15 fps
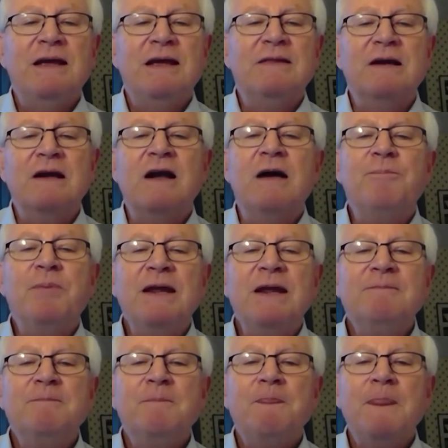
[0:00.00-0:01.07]
in the
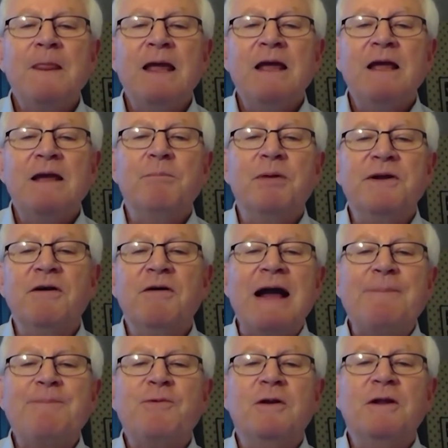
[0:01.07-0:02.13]
company, but you're
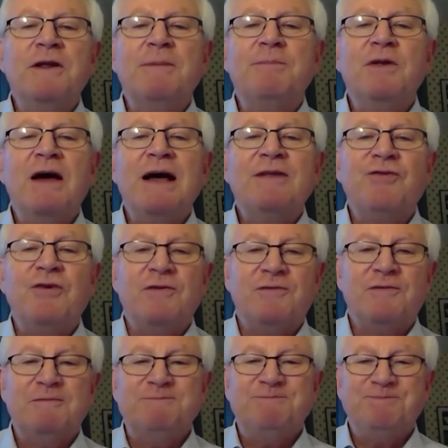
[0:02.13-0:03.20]
absolutely
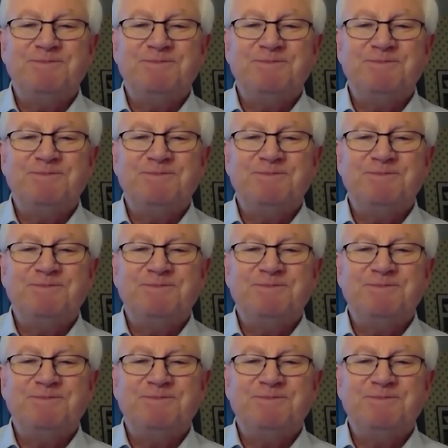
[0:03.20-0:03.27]
obnoxious.